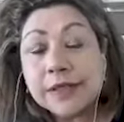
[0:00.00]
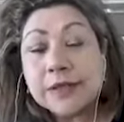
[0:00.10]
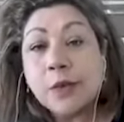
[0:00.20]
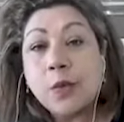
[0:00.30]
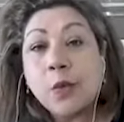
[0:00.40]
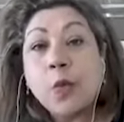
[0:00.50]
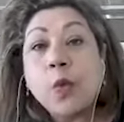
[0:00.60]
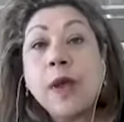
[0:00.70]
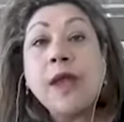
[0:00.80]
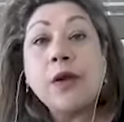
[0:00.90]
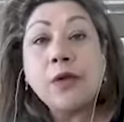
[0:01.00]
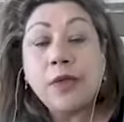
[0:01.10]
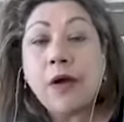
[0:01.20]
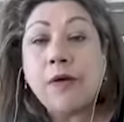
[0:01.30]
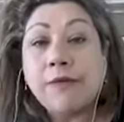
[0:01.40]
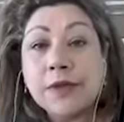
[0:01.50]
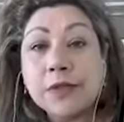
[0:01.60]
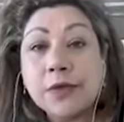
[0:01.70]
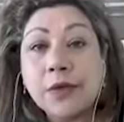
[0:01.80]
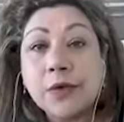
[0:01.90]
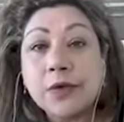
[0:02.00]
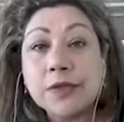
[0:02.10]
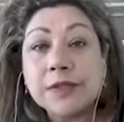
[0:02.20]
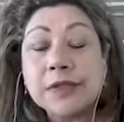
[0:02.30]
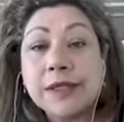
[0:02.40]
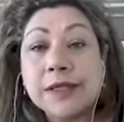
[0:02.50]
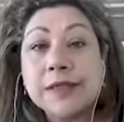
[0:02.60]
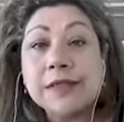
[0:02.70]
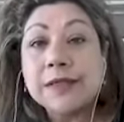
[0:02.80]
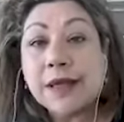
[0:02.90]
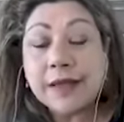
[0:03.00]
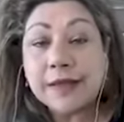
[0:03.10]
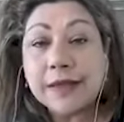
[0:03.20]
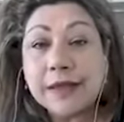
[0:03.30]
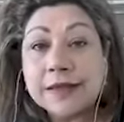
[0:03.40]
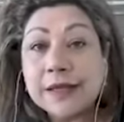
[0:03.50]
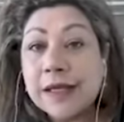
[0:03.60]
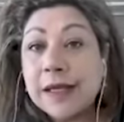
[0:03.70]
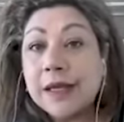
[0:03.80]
So where the offense occurs is going to decide this,